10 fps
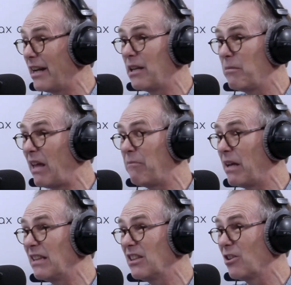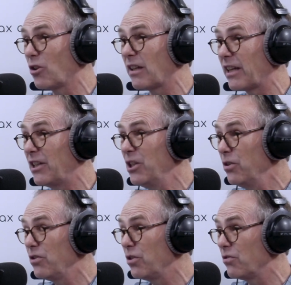and it may look like a
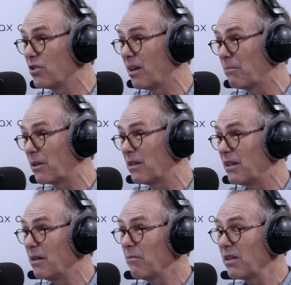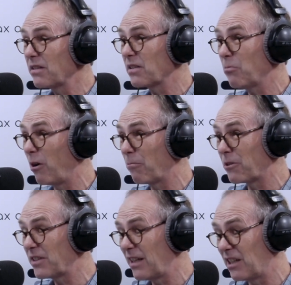huge, huge number, but it's a small
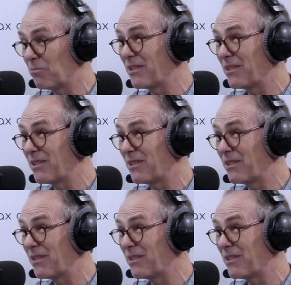percentage.